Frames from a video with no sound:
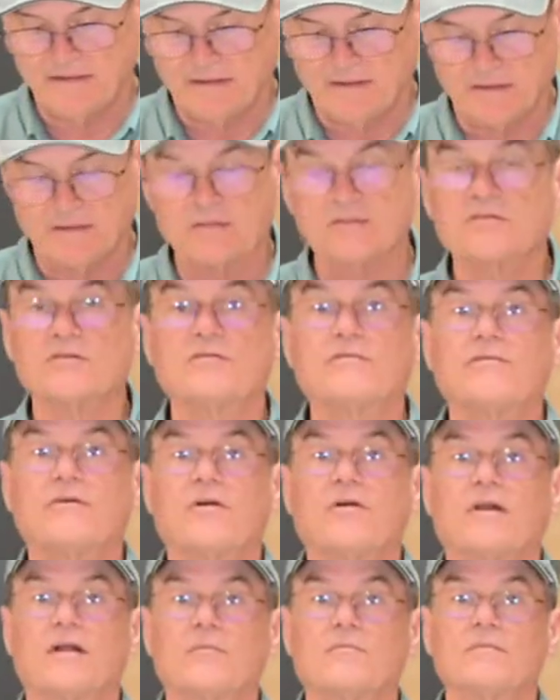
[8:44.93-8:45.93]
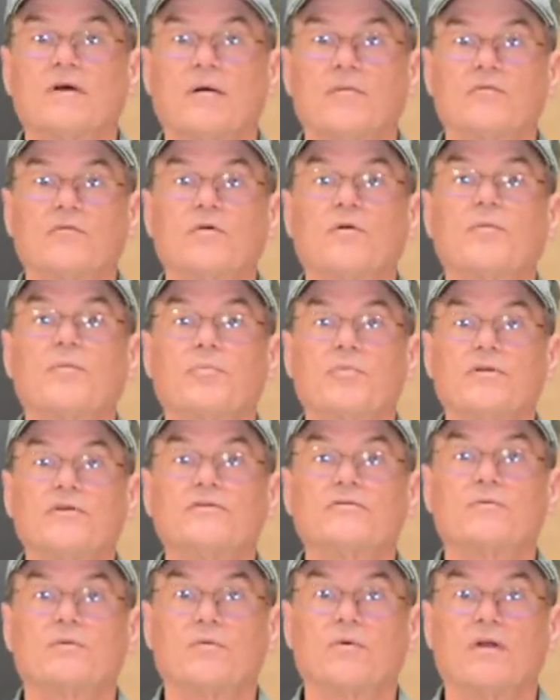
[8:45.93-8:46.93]
uh, so far I'm, I'm really
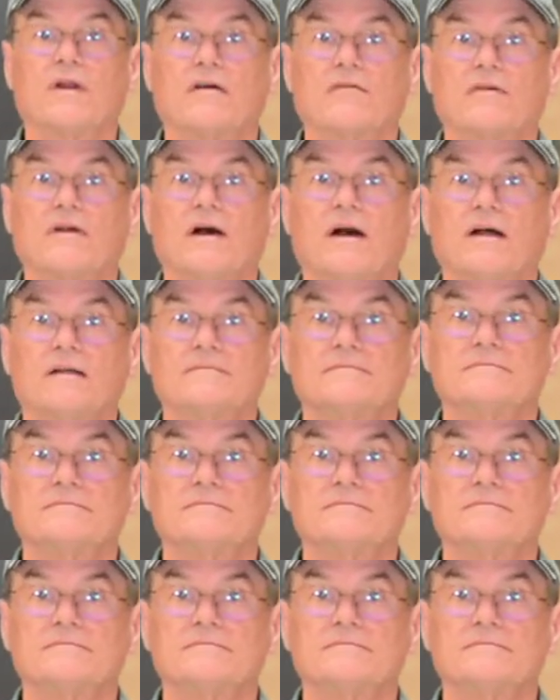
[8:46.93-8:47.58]
pleased with what I've got.